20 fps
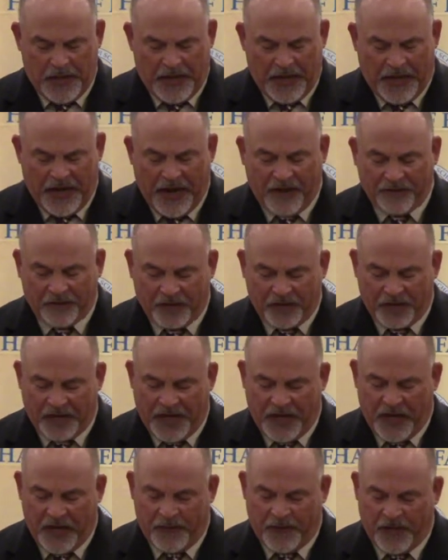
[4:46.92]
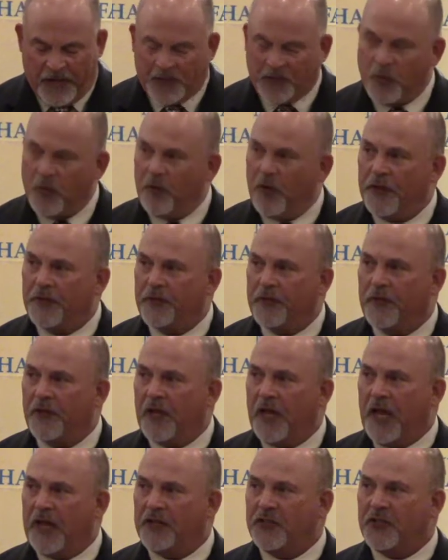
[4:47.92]
After the game, and as we went through the
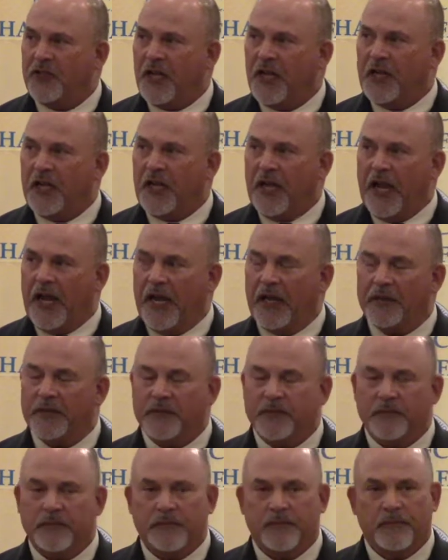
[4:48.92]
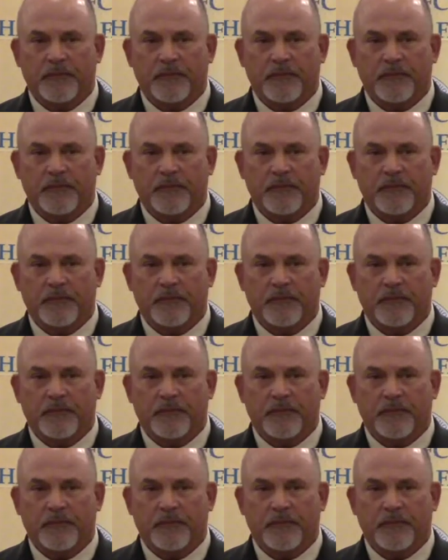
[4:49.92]
line shaking hands,